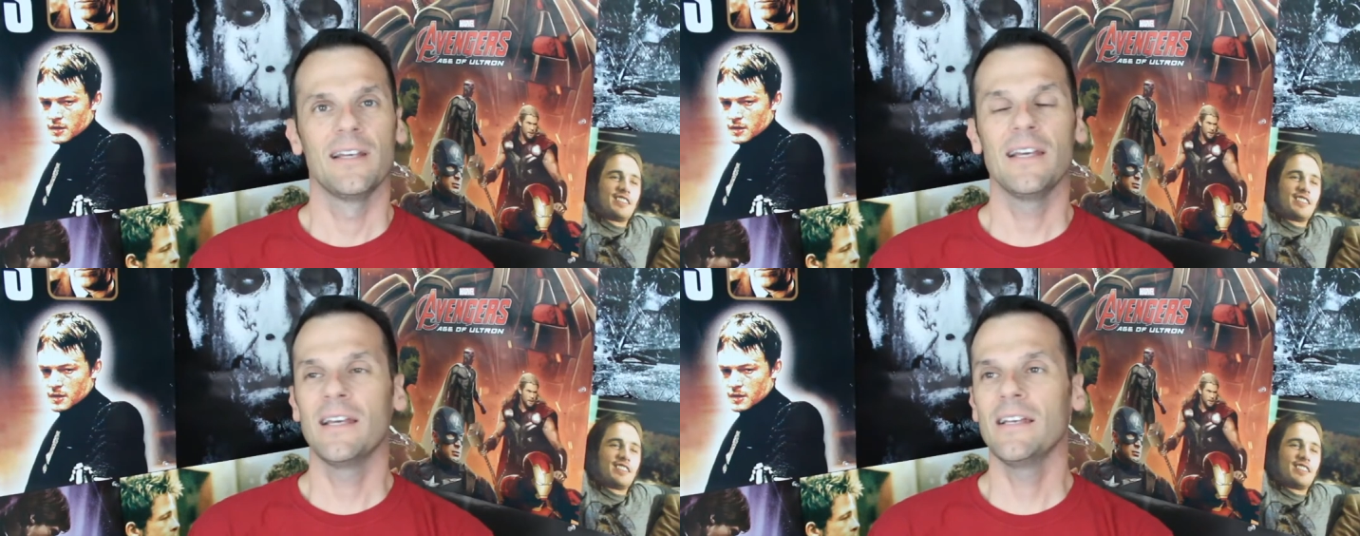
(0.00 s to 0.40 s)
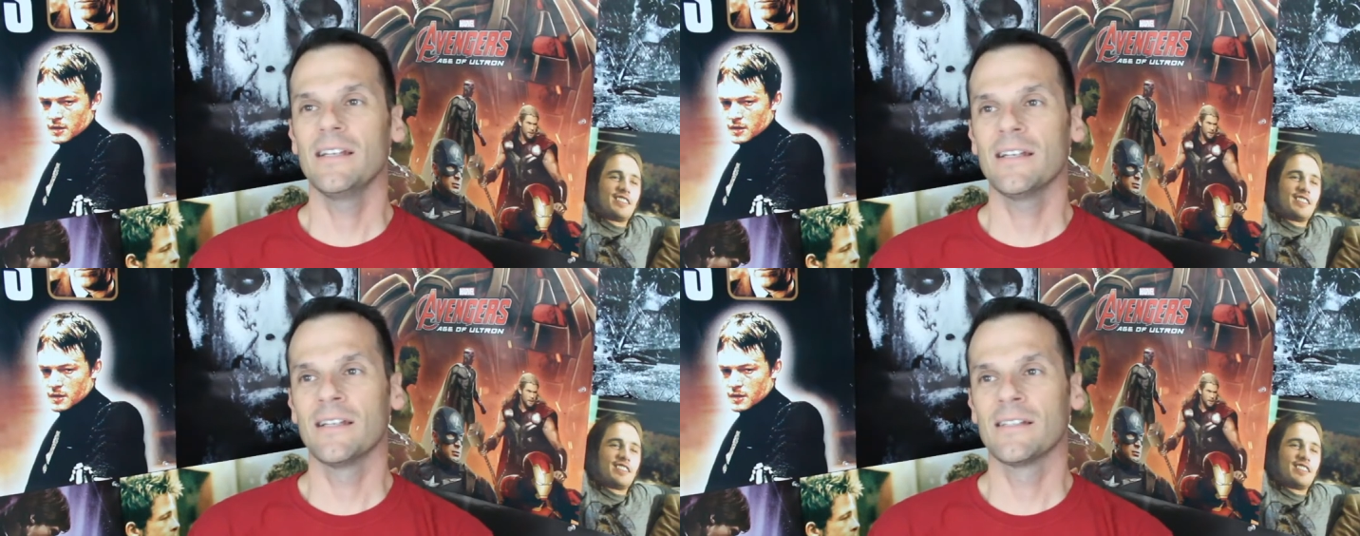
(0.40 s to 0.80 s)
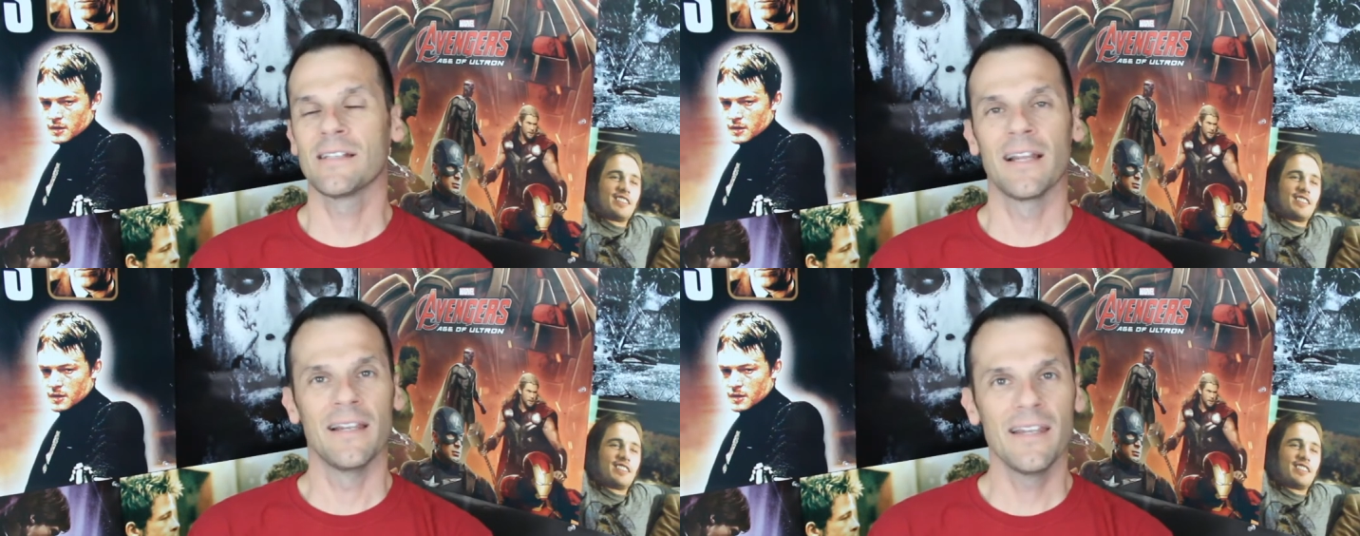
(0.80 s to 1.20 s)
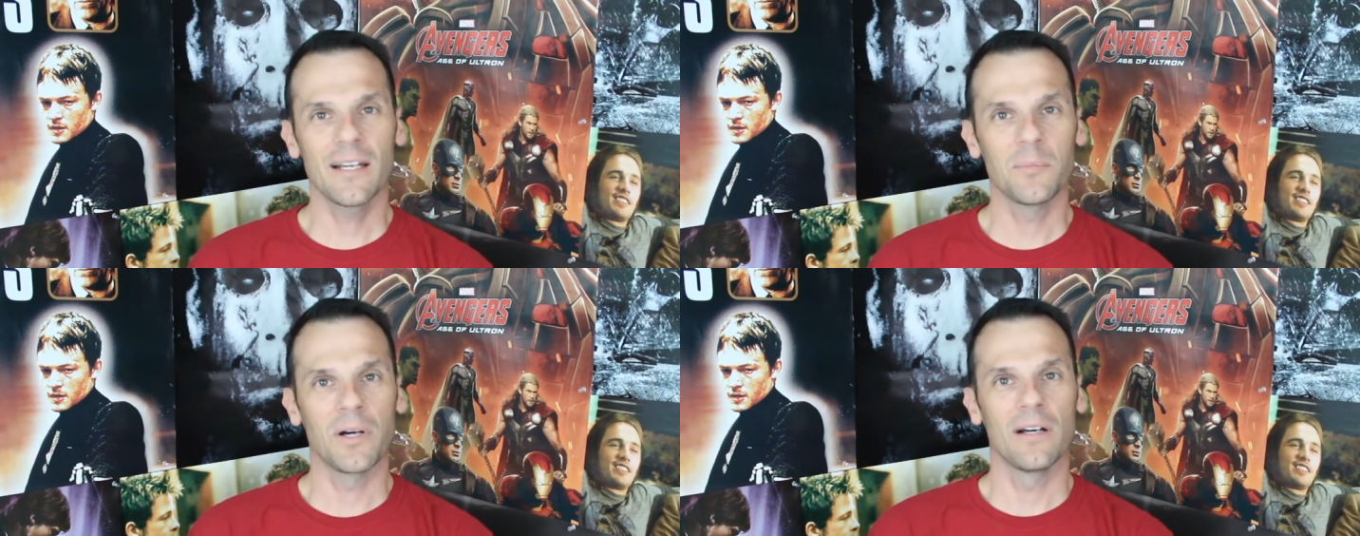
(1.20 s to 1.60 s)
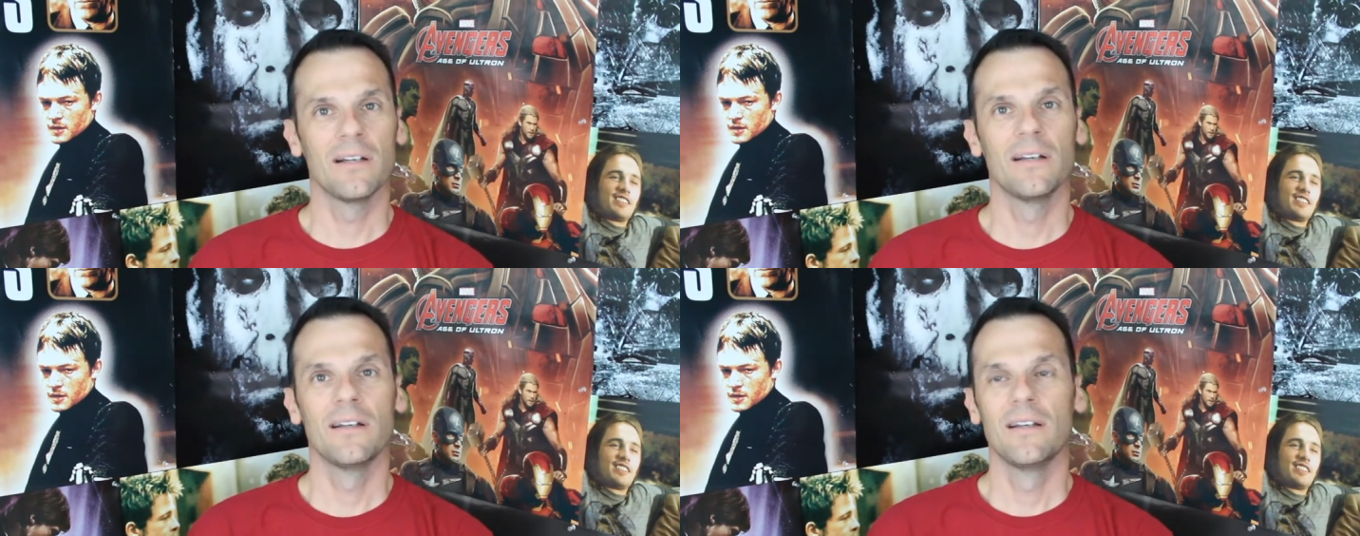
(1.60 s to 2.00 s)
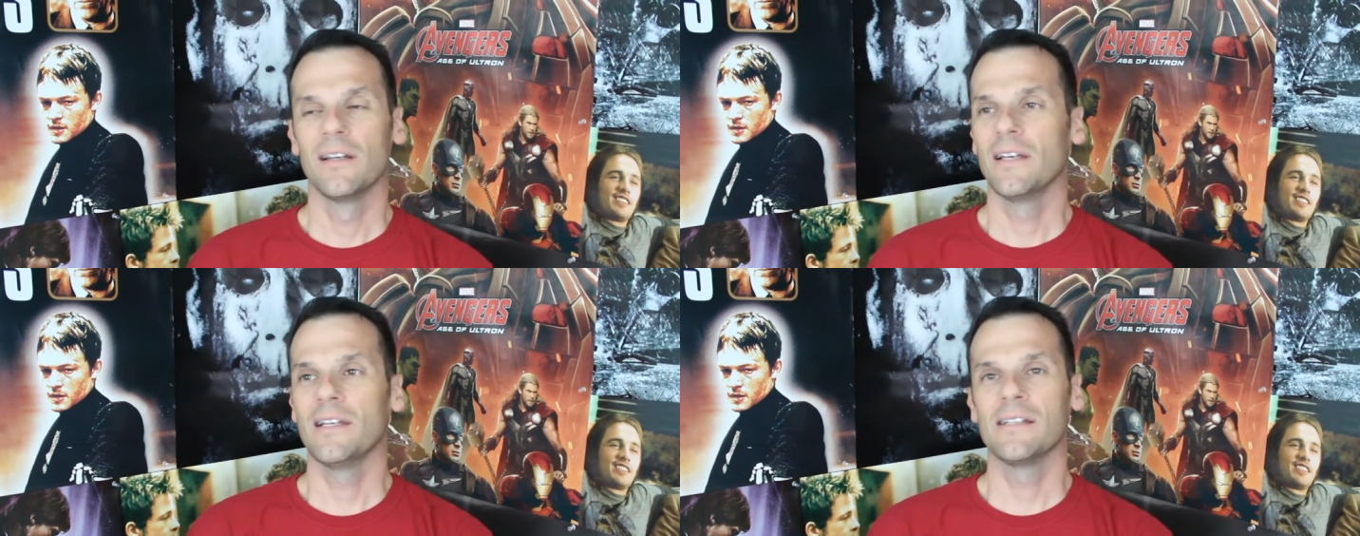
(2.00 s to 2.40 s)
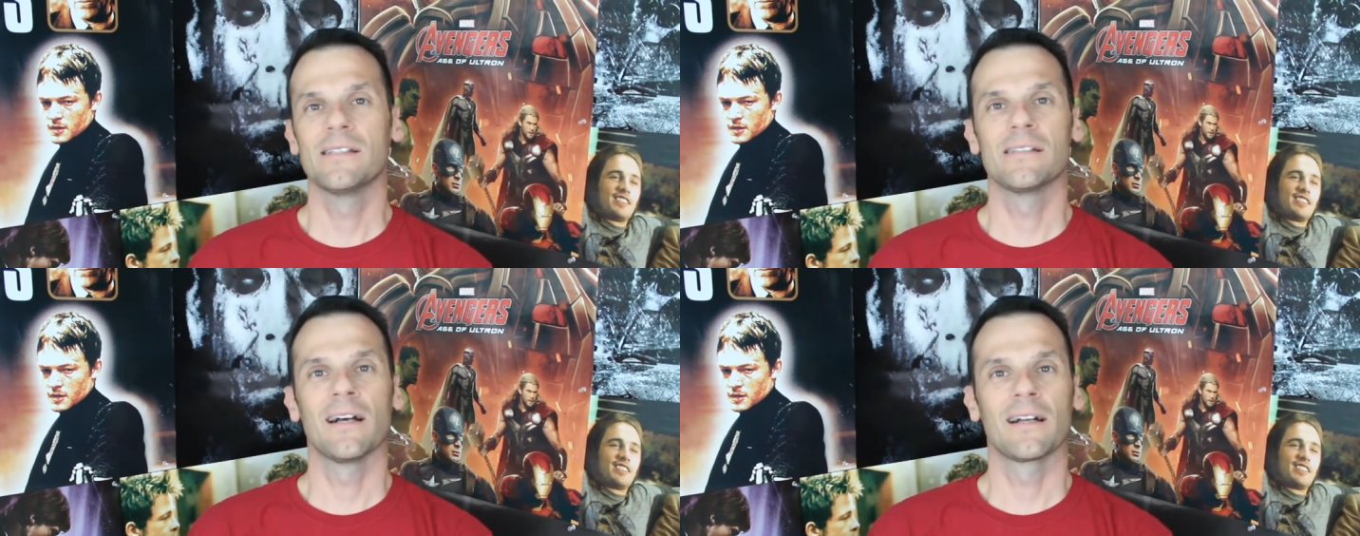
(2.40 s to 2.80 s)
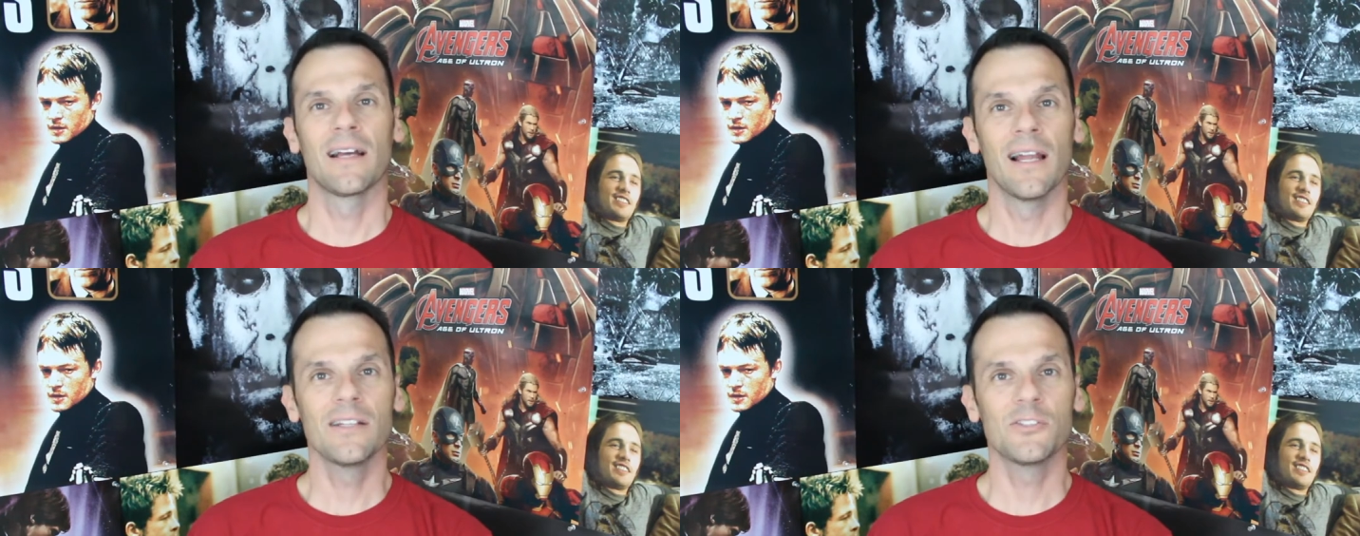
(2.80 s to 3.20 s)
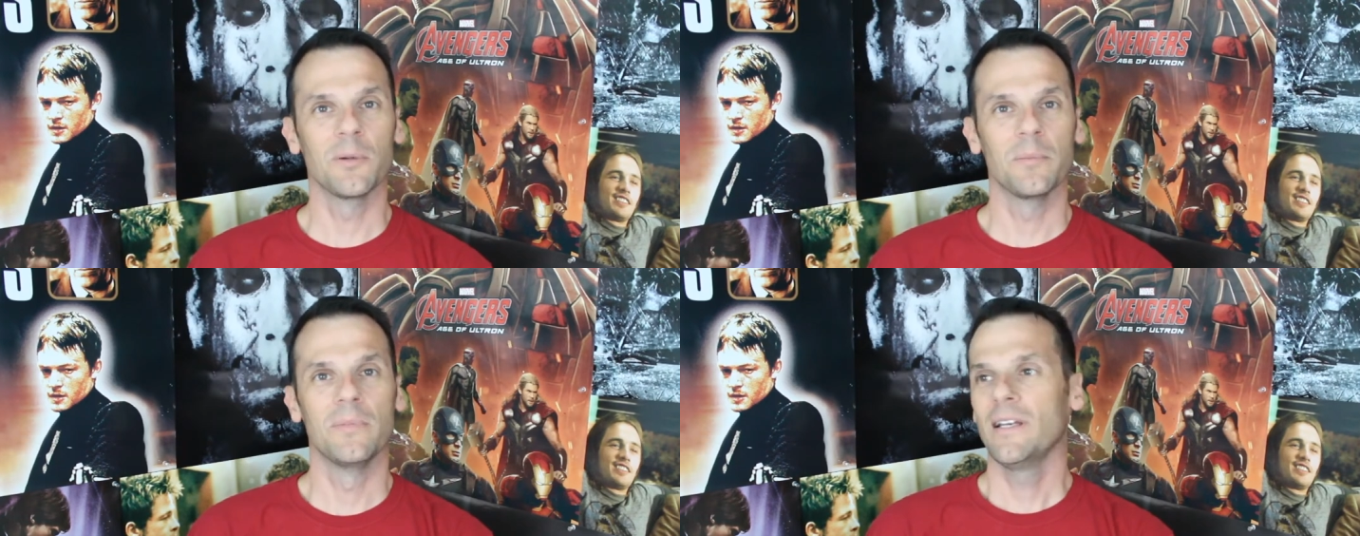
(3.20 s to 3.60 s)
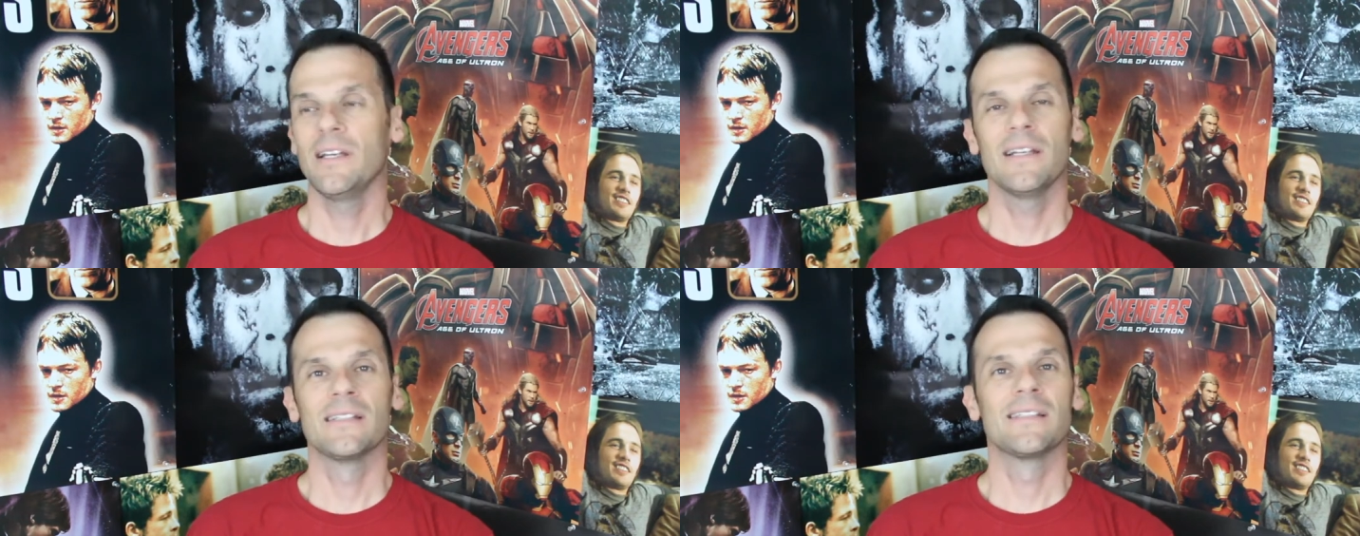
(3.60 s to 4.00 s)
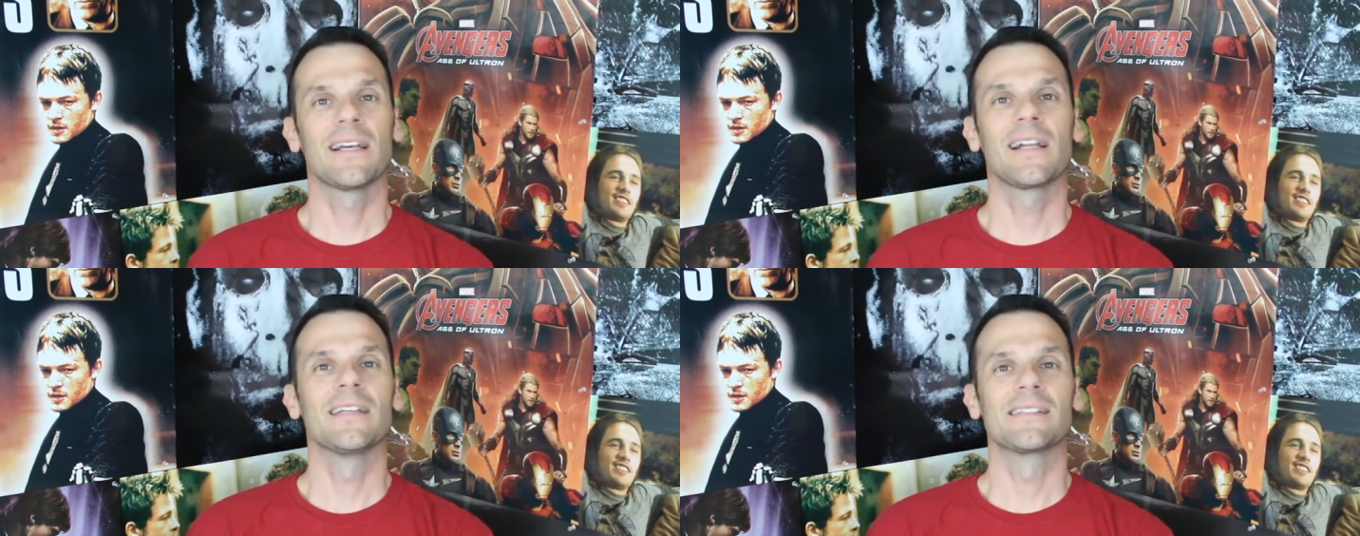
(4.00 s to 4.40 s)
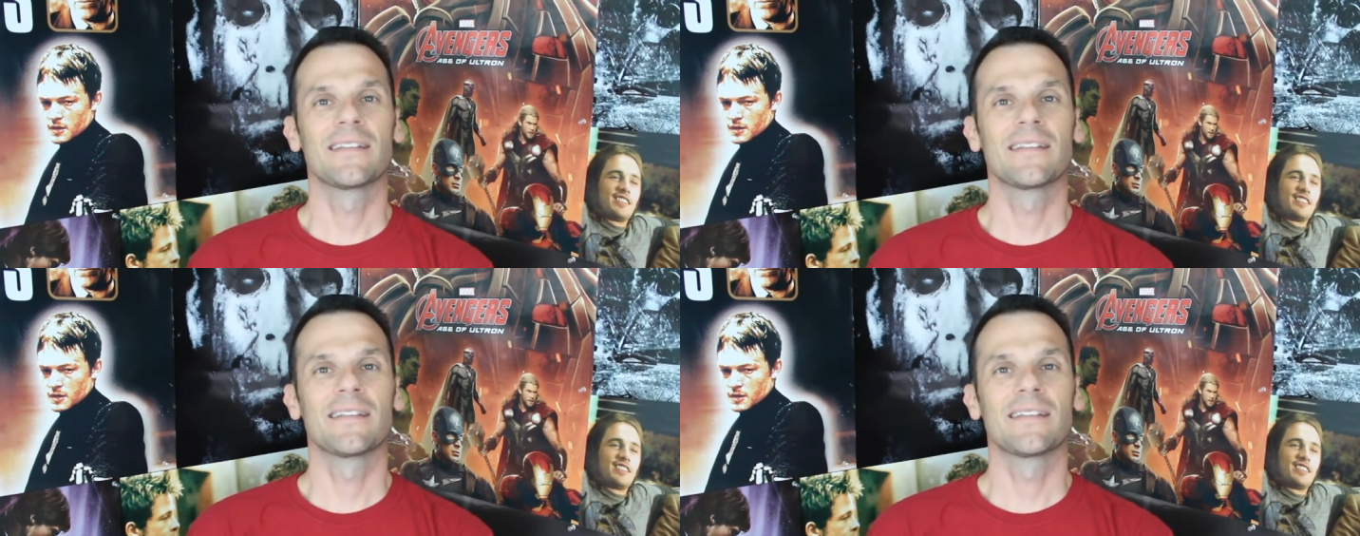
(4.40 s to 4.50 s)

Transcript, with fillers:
Speaker 1: He, he is an enigma. He is a conundrum. He is Nicolas